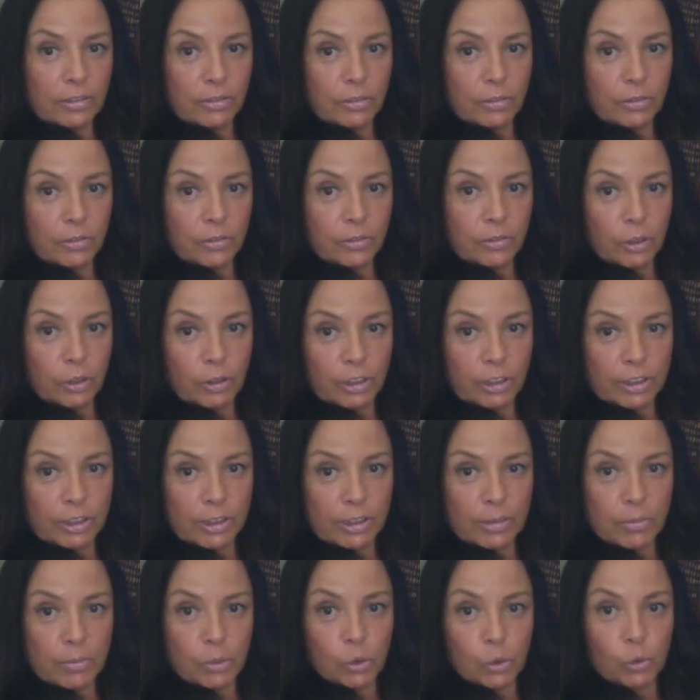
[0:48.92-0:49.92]
for
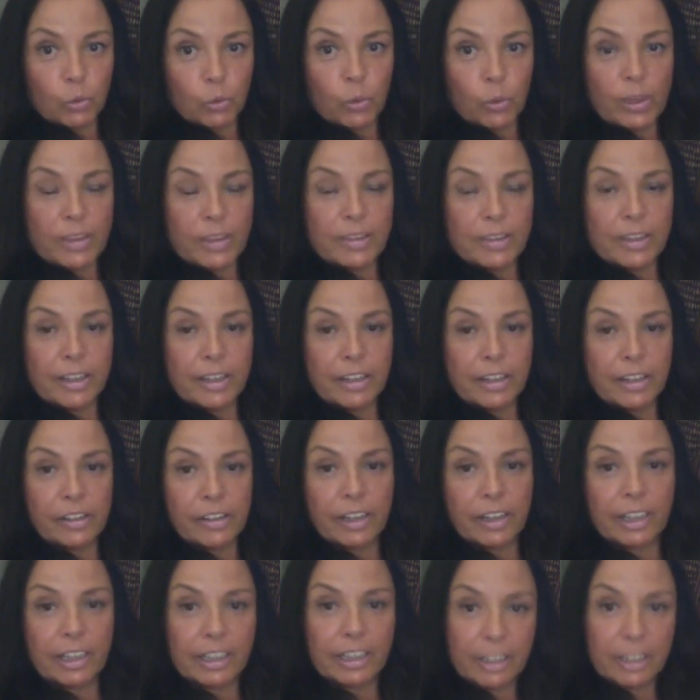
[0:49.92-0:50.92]
example, when there are
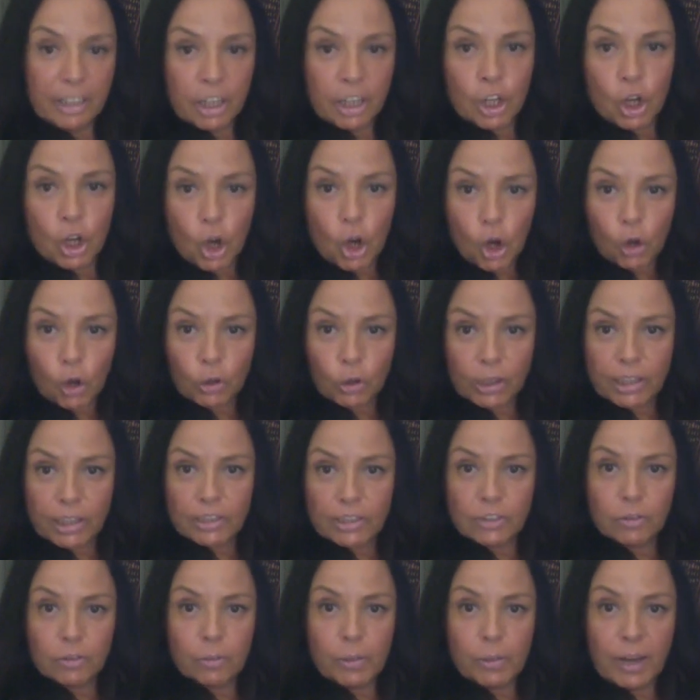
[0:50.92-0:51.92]
like all kinds
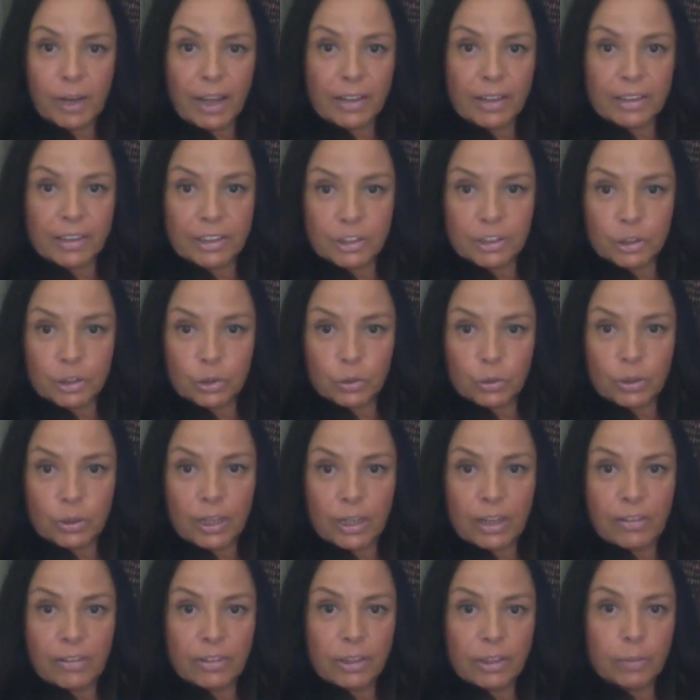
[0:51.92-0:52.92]
of planets
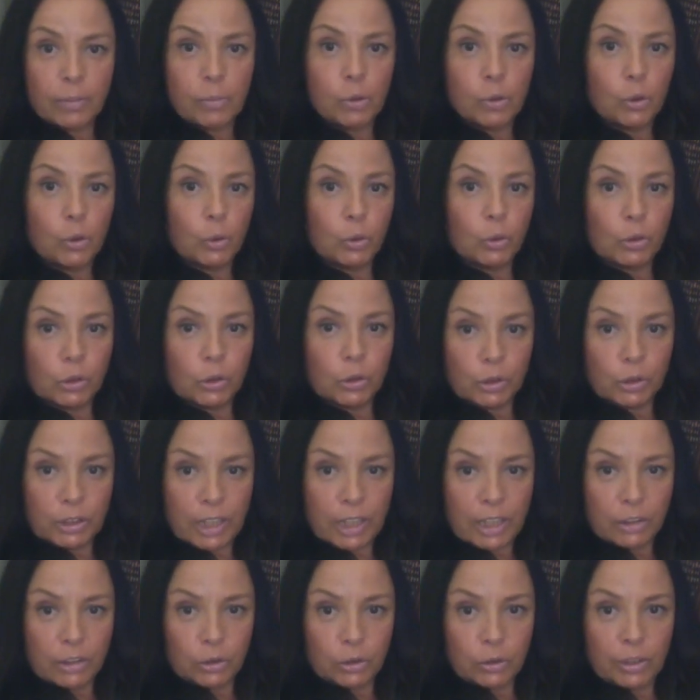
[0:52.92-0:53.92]
together, Pluto,
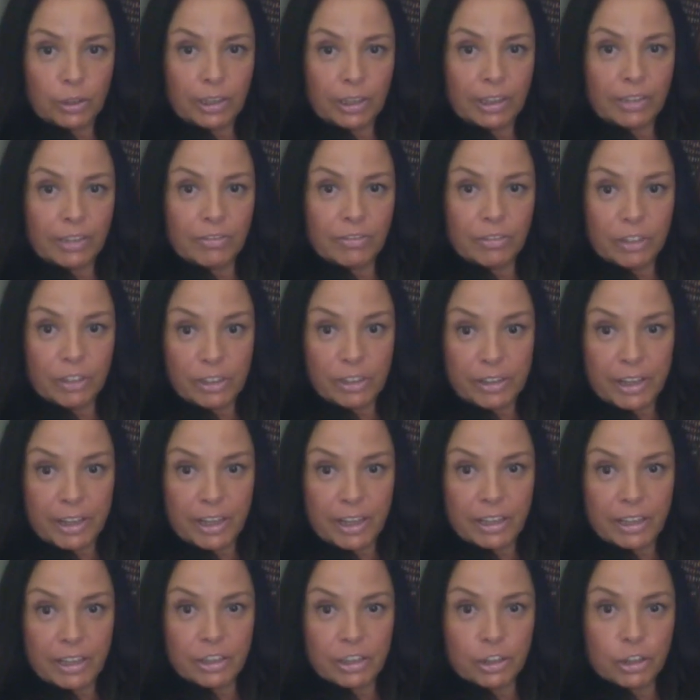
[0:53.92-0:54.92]
Saturn, I can feel the
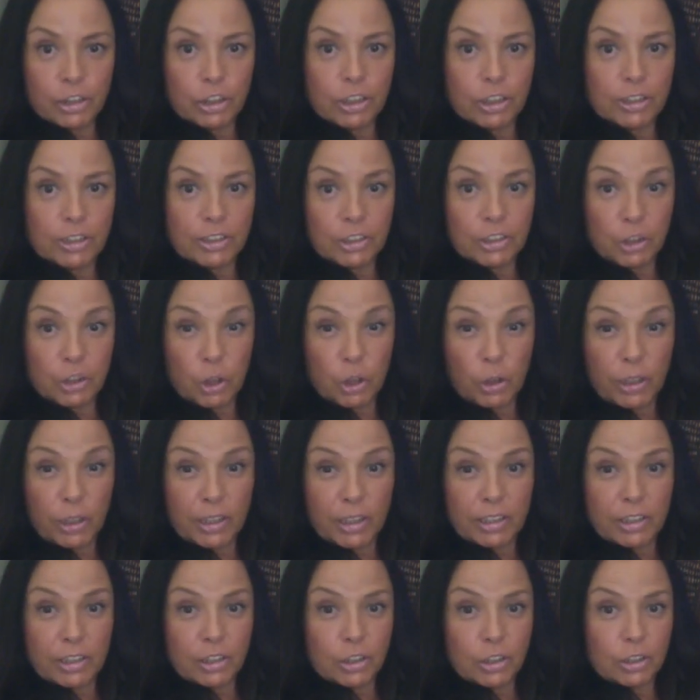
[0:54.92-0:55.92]
energy and strong
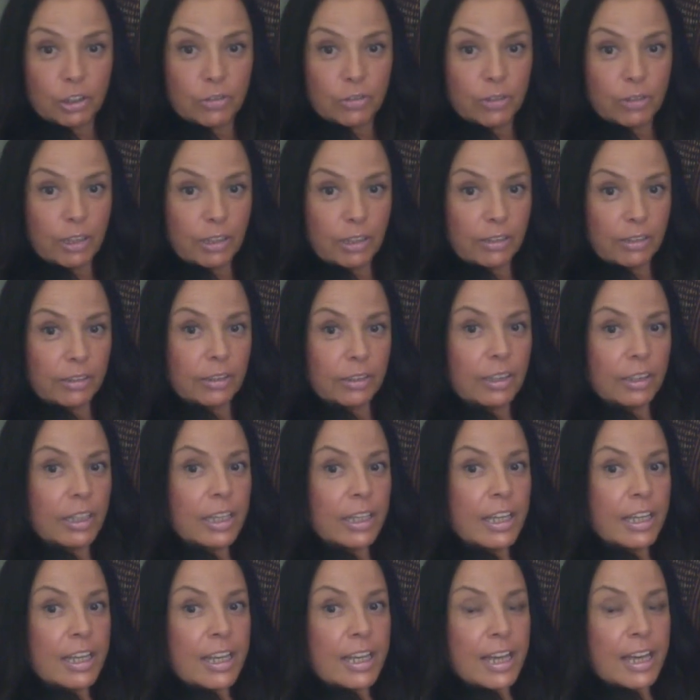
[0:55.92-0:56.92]
energy, right?
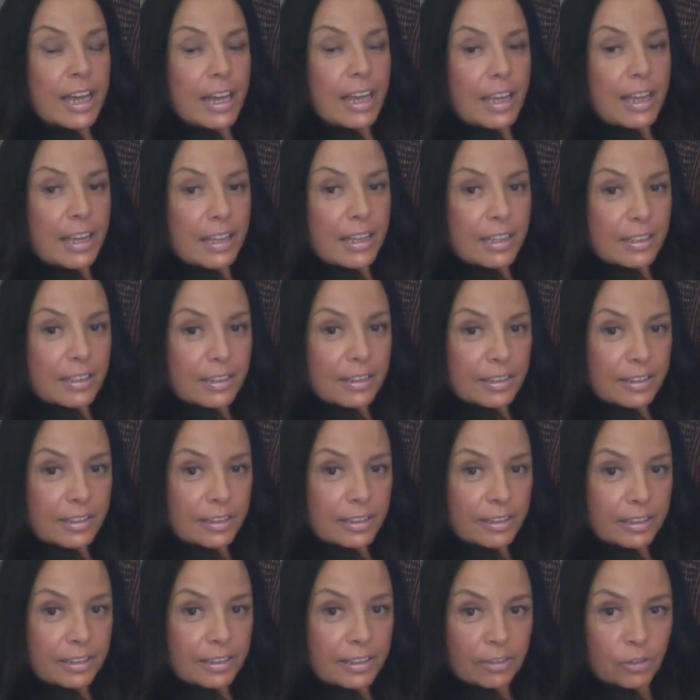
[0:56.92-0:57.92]
And
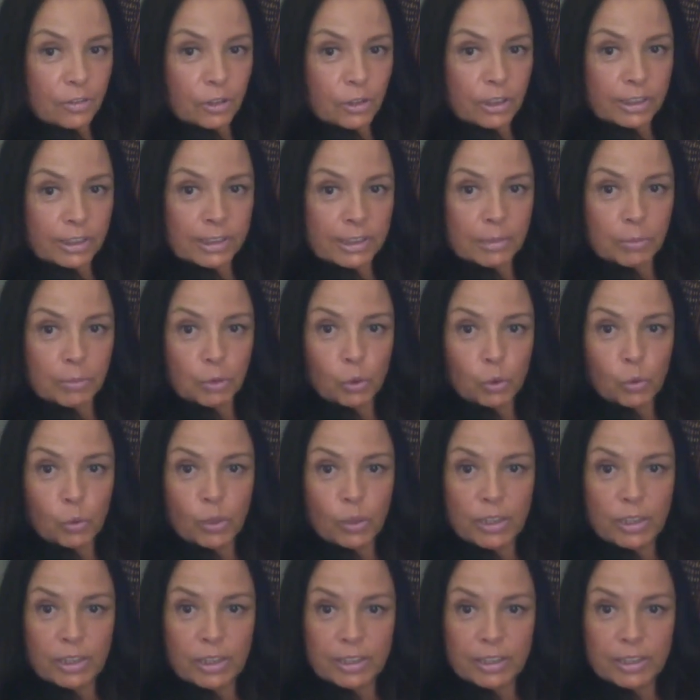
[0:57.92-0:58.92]
for example,
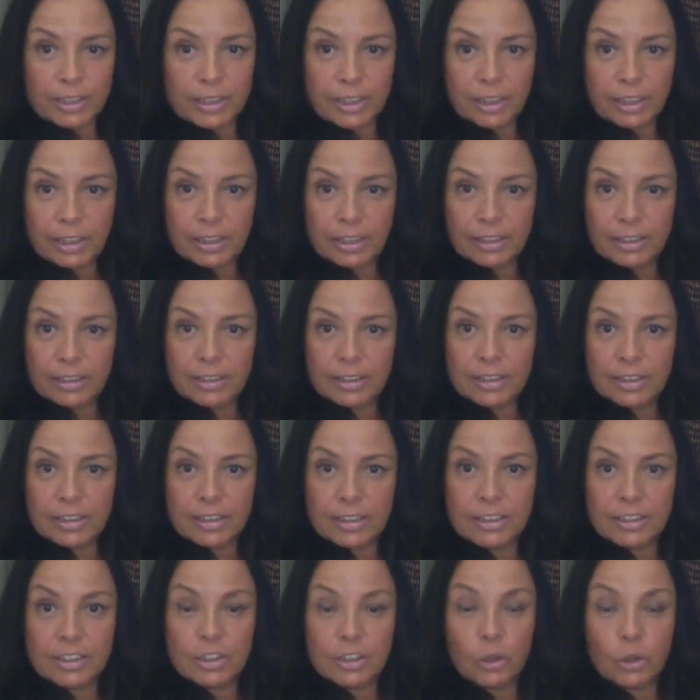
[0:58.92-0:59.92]
when it's like
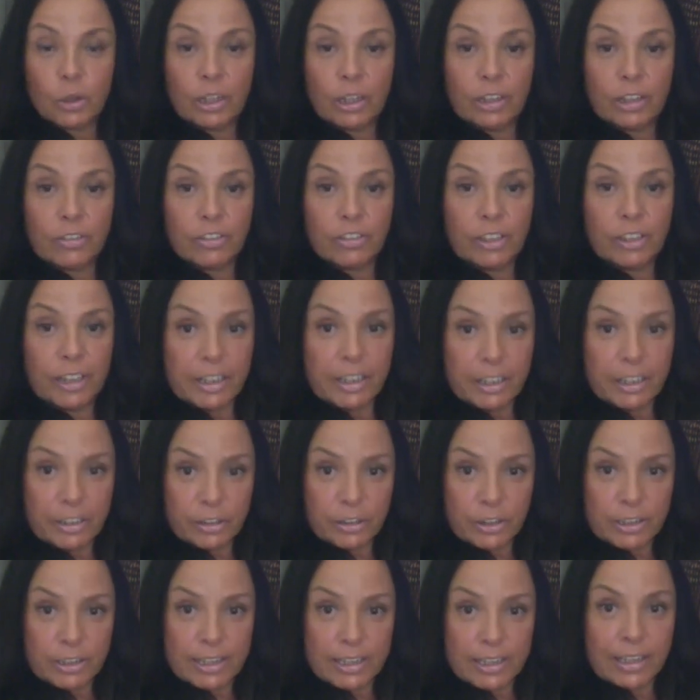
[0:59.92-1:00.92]
solar
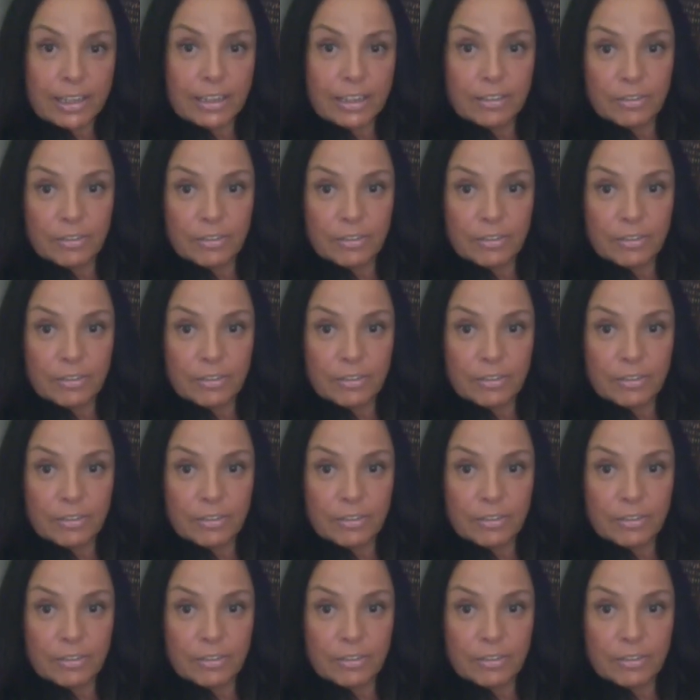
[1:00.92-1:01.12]
flares, I can